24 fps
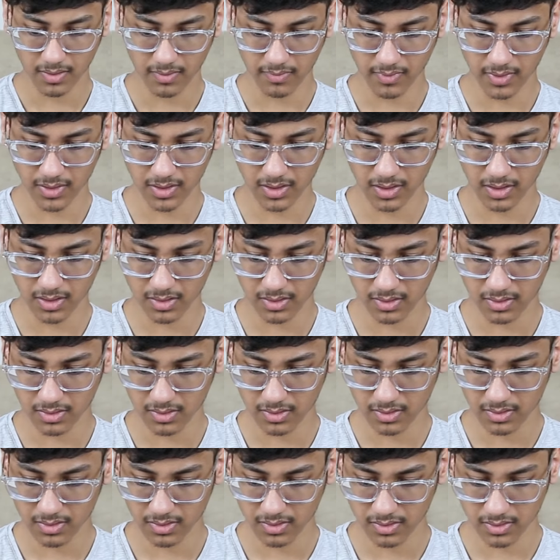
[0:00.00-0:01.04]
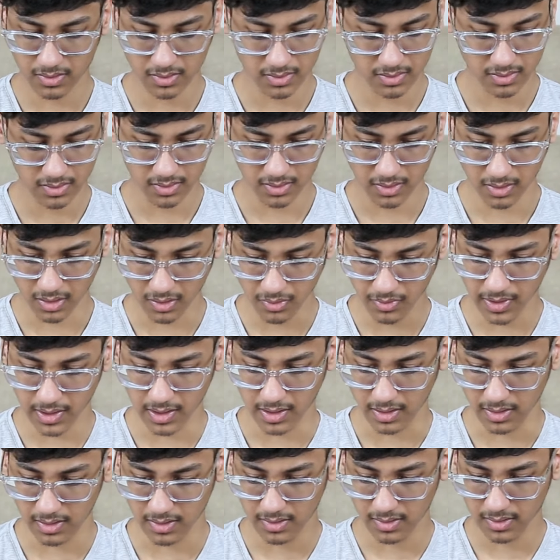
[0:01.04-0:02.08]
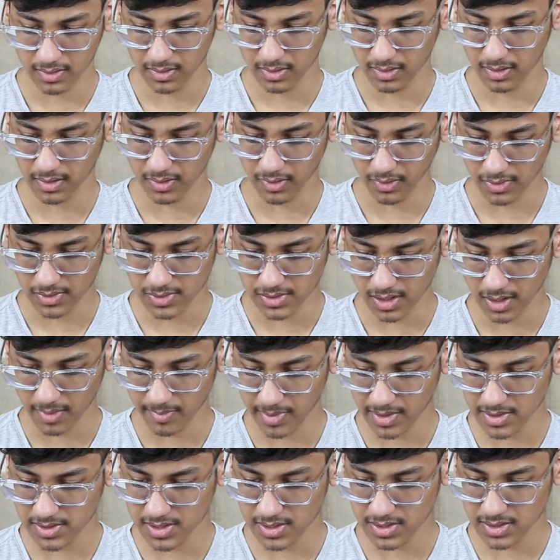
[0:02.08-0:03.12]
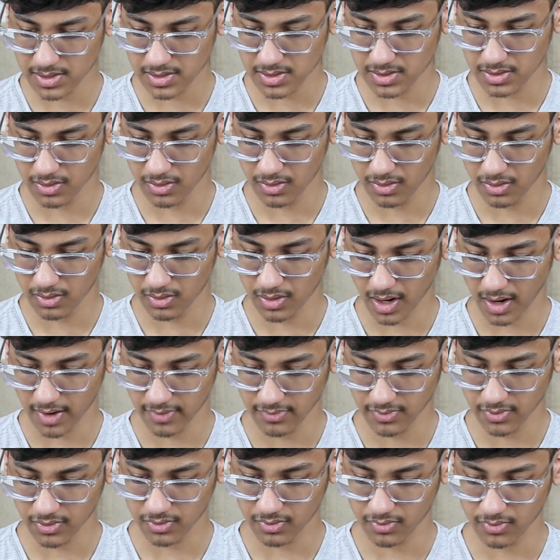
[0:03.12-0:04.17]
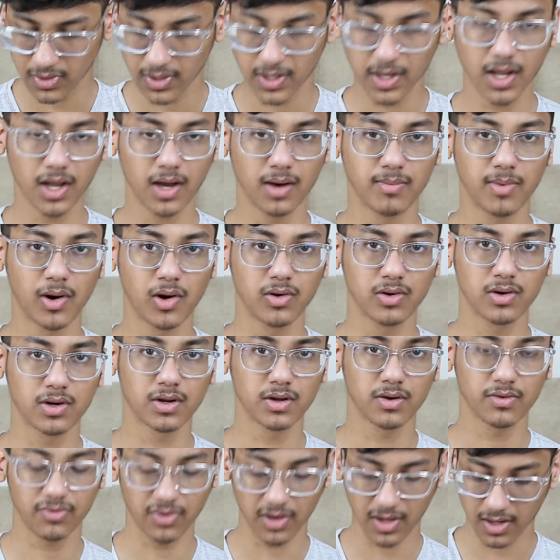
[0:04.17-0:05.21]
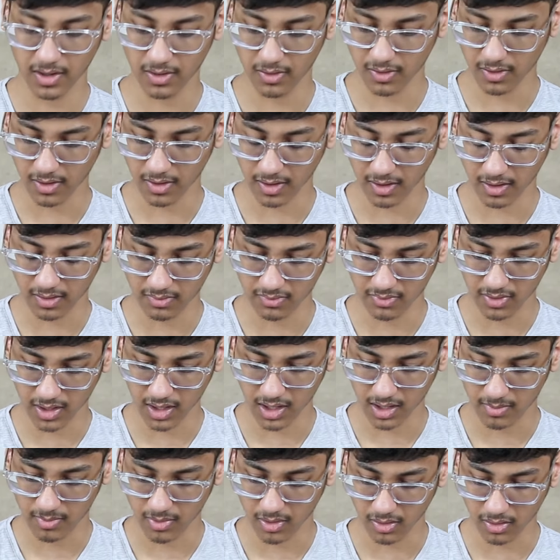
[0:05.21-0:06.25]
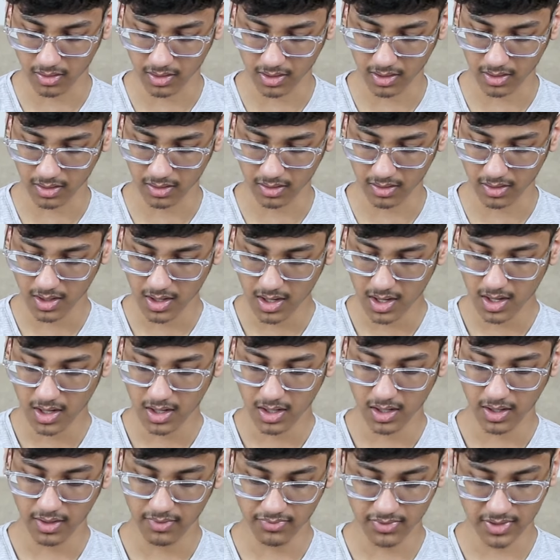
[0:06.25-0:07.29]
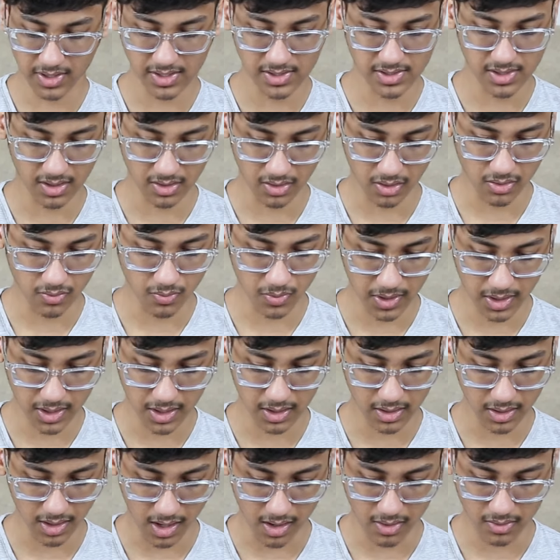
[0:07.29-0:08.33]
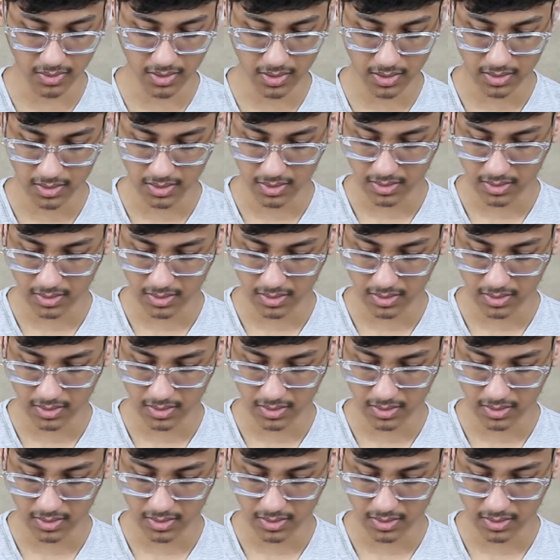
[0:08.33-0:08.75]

With the ruin, it also represents you don't have to worry about failure and worry about uh, if things are not working out,